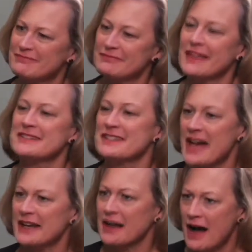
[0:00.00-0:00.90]
that's
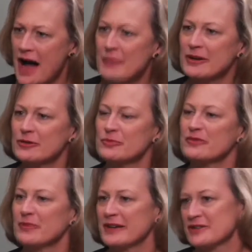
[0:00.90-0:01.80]
not a common group
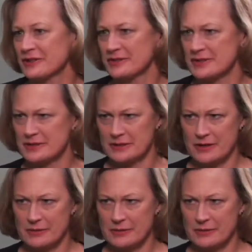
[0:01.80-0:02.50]
of patients,